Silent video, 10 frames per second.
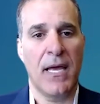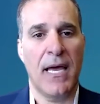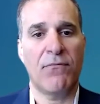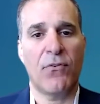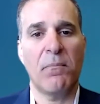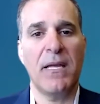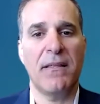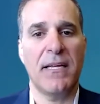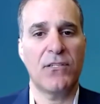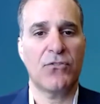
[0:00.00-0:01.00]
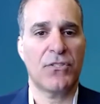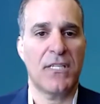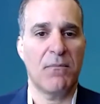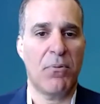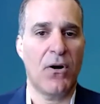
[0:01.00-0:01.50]
And for me, the
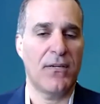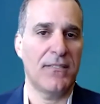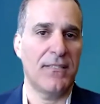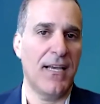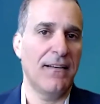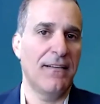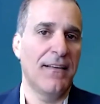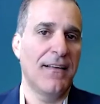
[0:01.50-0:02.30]
interesting part is that,